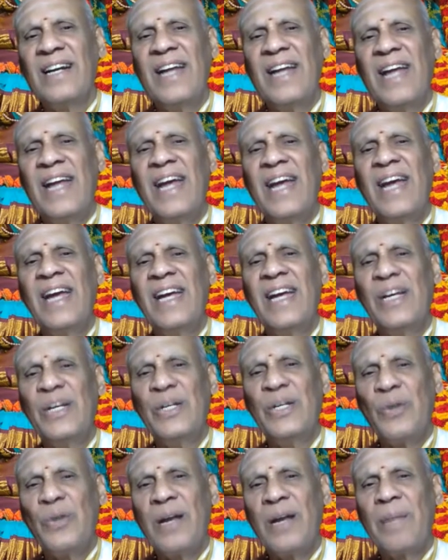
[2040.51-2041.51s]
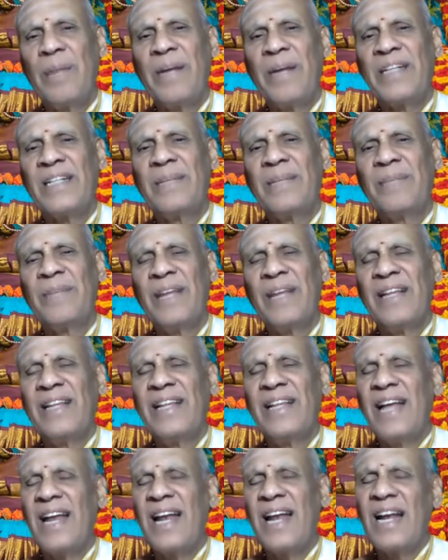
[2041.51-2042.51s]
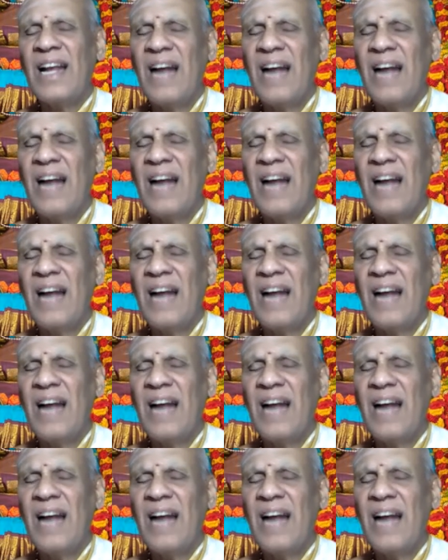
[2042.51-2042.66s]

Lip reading: Day, Shukla Paksham, they are all